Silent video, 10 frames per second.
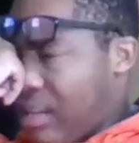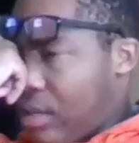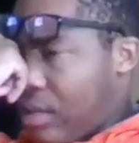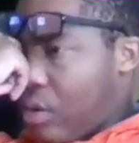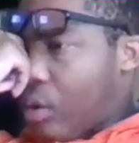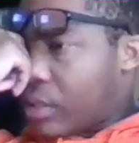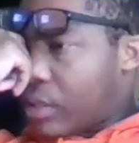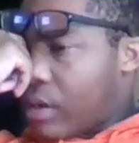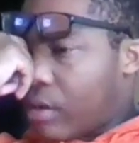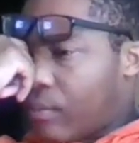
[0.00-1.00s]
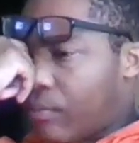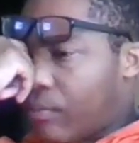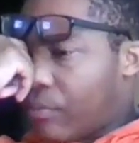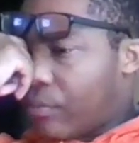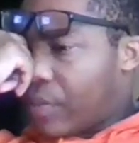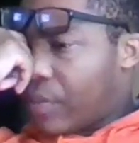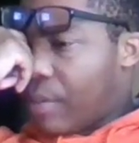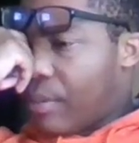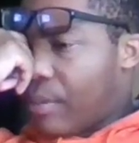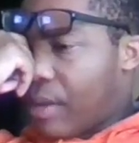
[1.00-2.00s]
Corsair can
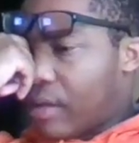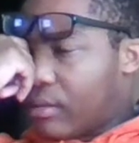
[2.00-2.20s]
be bought